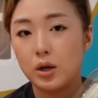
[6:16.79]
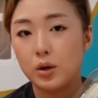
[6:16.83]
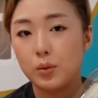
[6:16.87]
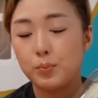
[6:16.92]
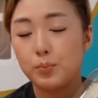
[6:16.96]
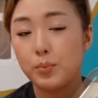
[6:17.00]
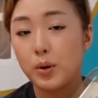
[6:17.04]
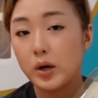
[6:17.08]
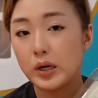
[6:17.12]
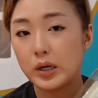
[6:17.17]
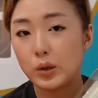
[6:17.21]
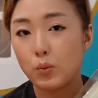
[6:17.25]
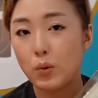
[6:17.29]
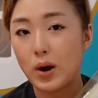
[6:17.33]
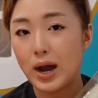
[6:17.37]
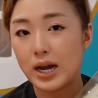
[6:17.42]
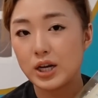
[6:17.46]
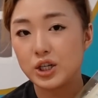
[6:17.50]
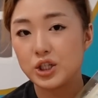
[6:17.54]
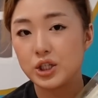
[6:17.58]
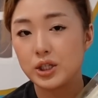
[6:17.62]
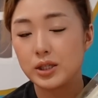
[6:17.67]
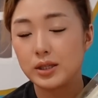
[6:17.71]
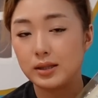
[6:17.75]
body
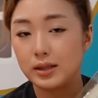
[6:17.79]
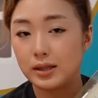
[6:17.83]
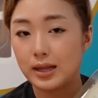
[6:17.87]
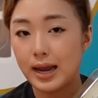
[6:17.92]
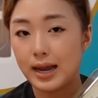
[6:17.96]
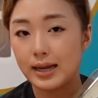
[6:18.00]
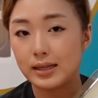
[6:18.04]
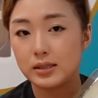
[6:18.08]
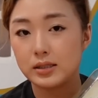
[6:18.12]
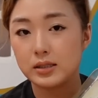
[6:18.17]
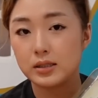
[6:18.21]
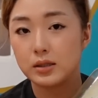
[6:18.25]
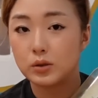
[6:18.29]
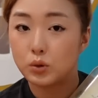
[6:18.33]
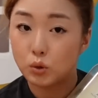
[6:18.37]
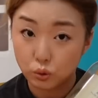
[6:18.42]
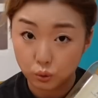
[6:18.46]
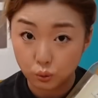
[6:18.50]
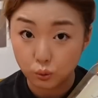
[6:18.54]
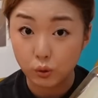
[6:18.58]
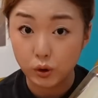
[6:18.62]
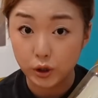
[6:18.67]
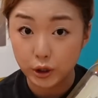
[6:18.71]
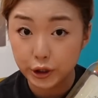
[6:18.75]
wash that
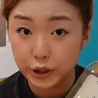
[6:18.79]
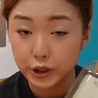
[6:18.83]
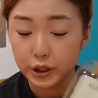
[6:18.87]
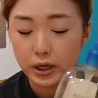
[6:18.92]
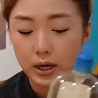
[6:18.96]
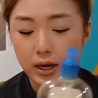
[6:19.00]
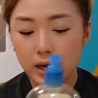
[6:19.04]
could work.